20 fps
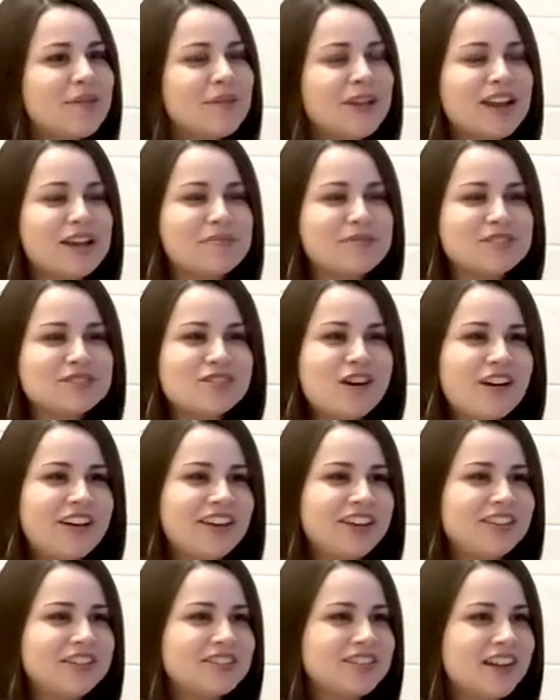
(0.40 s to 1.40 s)
My name is
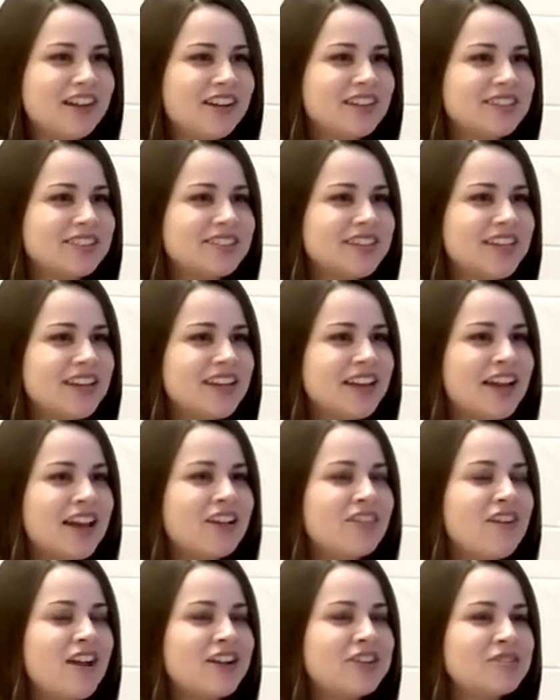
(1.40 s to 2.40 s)
Claudia Gutierrez, and
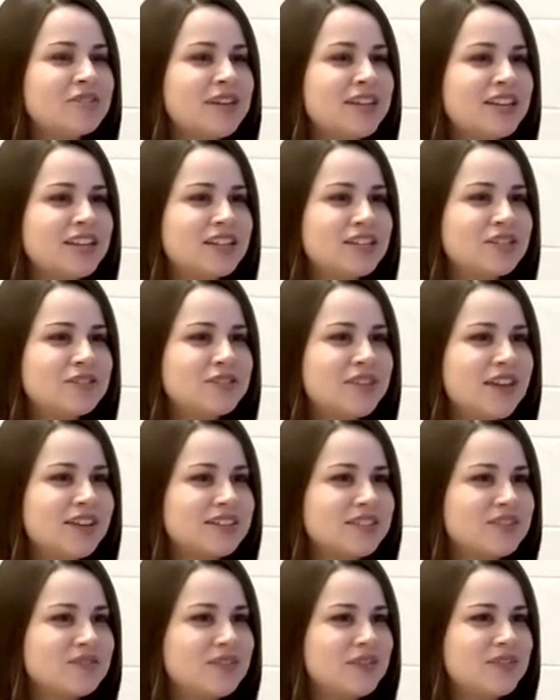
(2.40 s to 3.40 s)
I graduated in
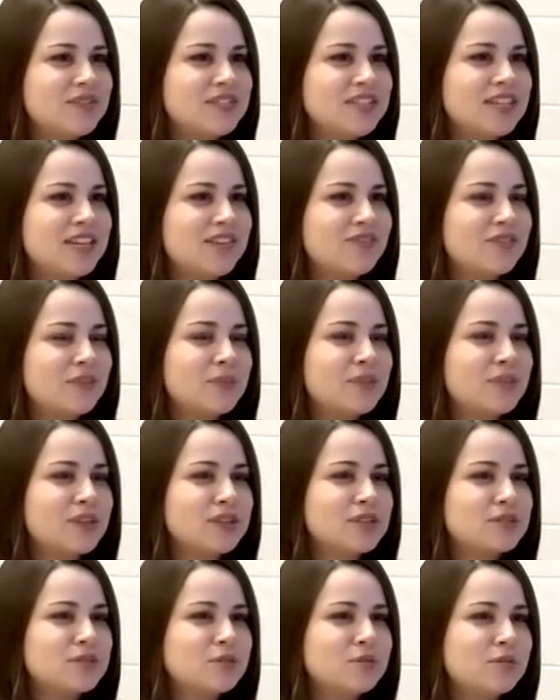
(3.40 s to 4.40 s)
2015 from
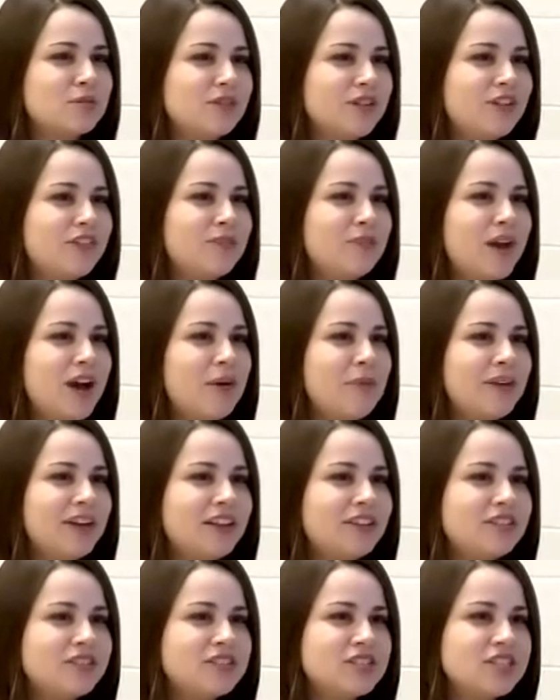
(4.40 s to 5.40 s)
the School of
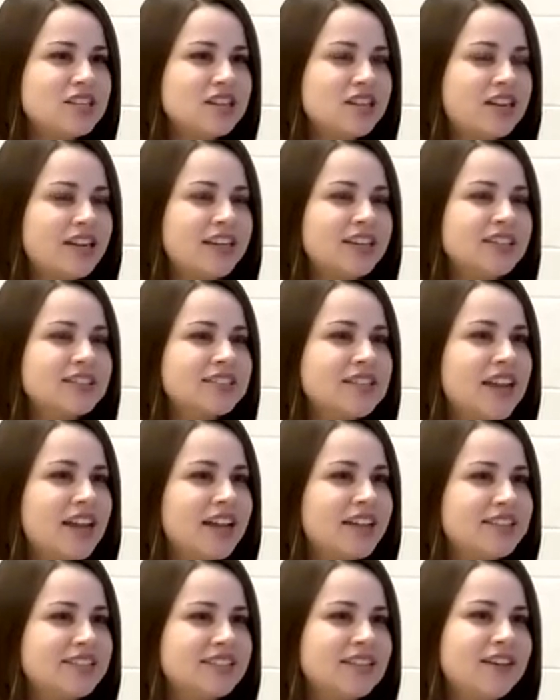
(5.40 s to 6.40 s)
Biomedical Engineering,
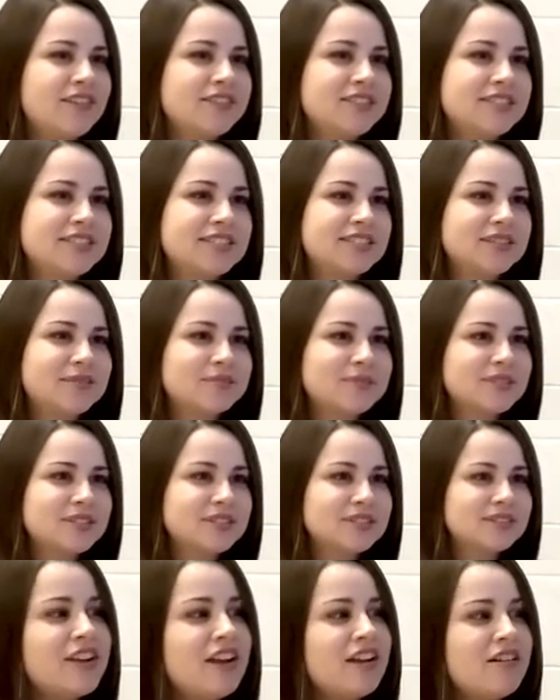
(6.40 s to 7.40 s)
Science, and Health Systems.
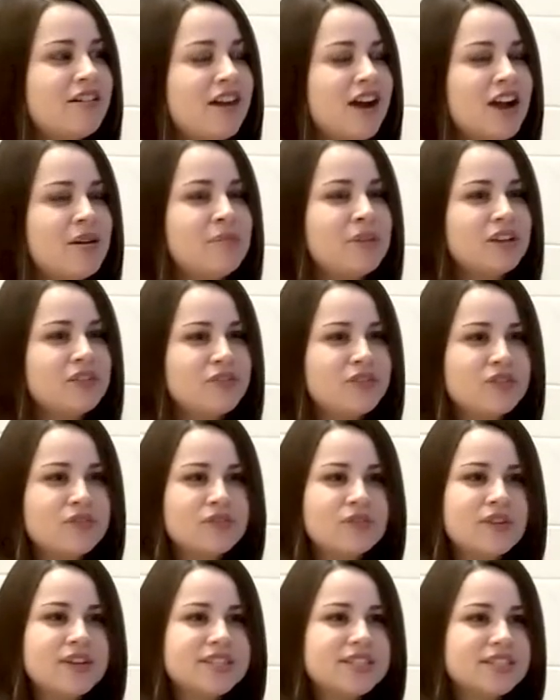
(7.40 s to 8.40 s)
Now I'm interviewing
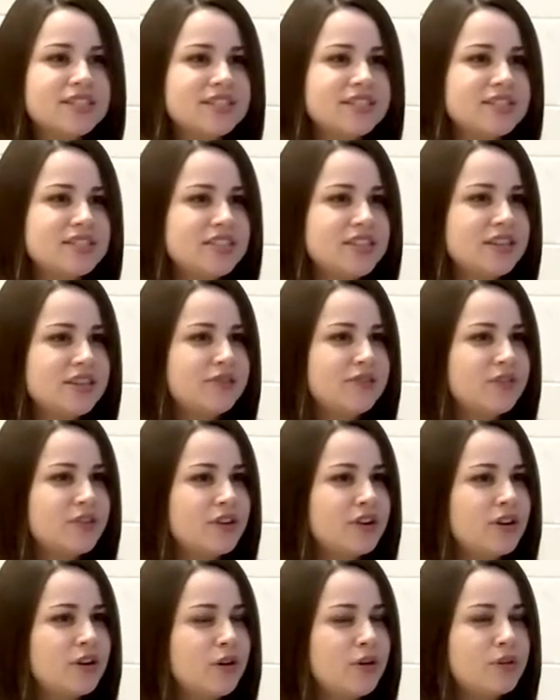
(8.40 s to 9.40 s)
for residency
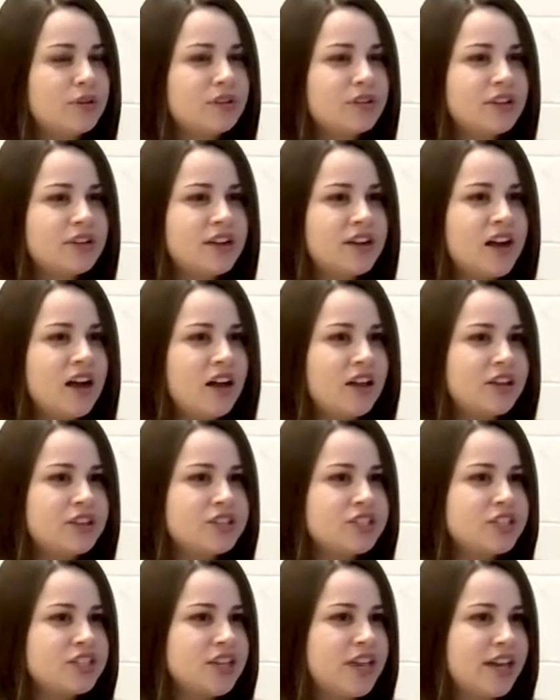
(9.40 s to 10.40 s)
for
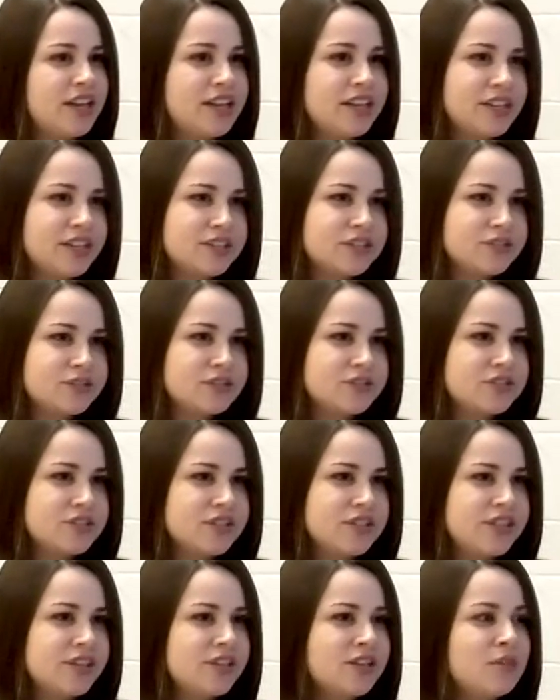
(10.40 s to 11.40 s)
otolaryngology head and neck
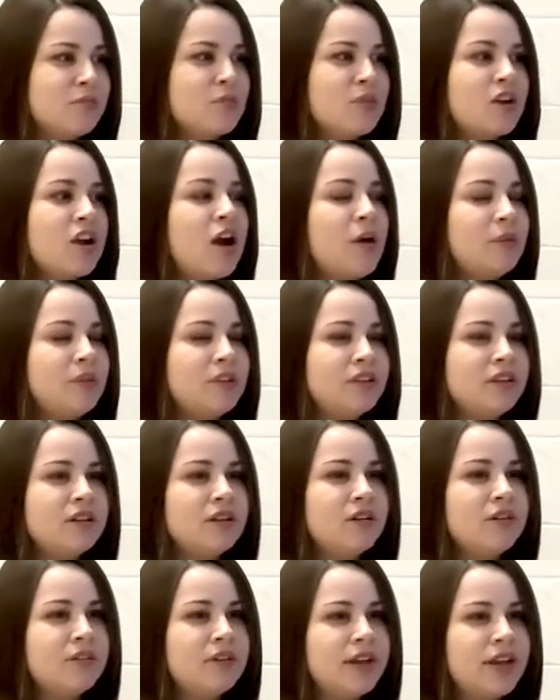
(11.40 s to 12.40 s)
surgery, more commonly
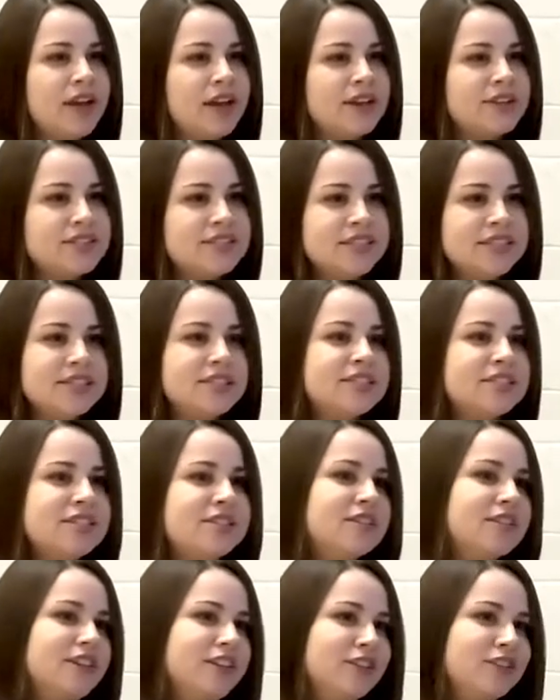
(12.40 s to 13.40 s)
known as ENT
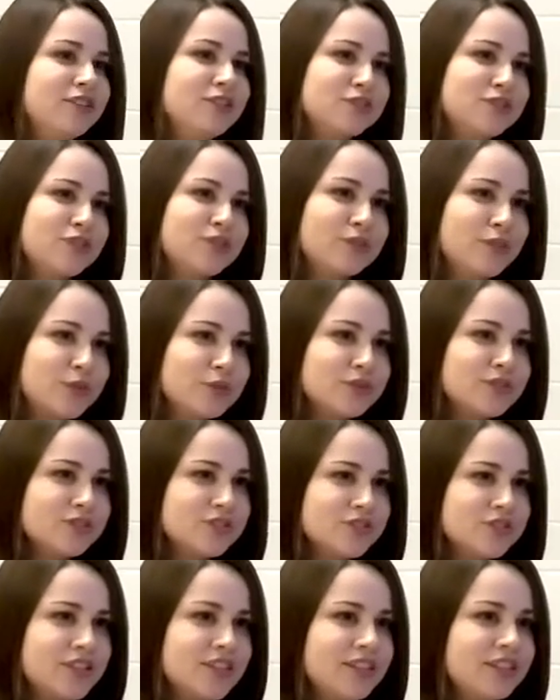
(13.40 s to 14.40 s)
or ear, nose, and throat
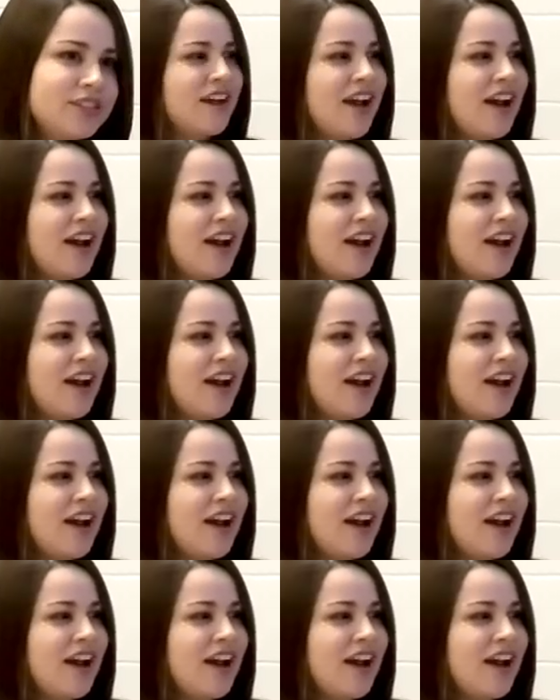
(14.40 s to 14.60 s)
surgery.